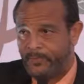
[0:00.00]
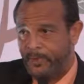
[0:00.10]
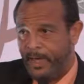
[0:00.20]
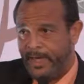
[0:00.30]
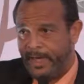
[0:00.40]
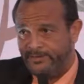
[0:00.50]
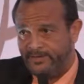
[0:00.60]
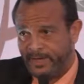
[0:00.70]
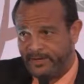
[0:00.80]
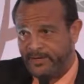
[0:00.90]
I had to
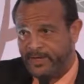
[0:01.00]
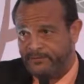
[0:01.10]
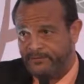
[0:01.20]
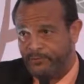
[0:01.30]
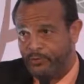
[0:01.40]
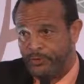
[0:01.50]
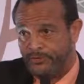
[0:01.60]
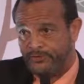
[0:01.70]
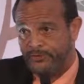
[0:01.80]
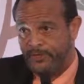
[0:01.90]
take an elective
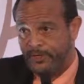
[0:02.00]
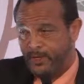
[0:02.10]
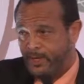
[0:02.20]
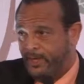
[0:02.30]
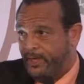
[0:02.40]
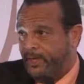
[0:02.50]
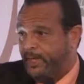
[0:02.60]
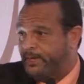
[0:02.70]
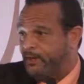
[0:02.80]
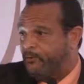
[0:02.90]
course.
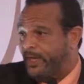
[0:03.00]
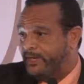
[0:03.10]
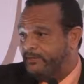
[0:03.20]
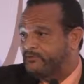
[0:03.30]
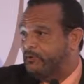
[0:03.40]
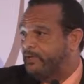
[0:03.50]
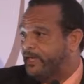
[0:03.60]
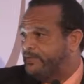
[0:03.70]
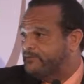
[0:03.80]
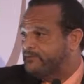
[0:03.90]
And I waited so
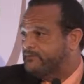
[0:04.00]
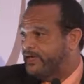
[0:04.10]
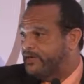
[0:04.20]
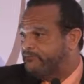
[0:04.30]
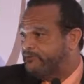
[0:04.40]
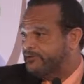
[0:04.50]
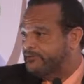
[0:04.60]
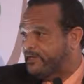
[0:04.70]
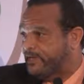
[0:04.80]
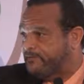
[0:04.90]
late to sign up for this
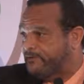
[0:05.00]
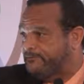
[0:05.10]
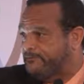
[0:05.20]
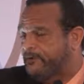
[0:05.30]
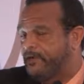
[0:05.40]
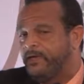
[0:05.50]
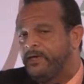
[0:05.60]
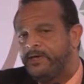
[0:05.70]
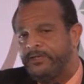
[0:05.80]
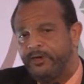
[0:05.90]
elective,
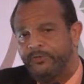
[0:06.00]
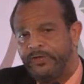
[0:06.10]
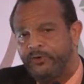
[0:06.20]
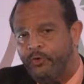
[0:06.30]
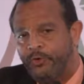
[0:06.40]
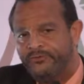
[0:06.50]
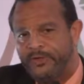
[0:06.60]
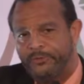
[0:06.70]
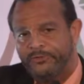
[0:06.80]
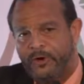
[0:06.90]
and the only course
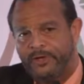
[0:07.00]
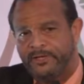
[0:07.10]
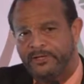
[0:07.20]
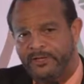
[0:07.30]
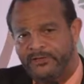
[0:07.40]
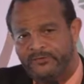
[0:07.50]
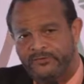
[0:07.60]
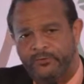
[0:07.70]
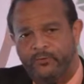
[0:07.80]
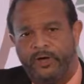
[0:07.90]
that was on the list
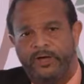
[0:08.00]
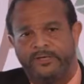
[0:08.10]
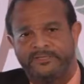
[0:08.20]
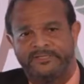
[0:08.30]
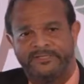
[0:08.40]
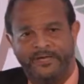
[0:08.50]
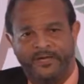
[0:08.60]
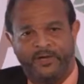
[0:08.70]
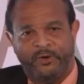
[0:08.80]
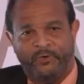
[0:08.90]
was
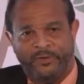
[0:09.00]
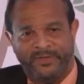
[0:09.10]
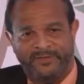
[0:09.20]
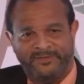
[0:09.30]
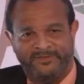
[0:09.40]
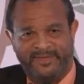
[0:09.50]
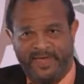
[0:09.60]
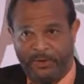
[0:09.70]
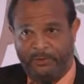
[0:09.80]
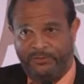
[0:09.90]
women's
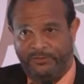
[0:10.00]
health.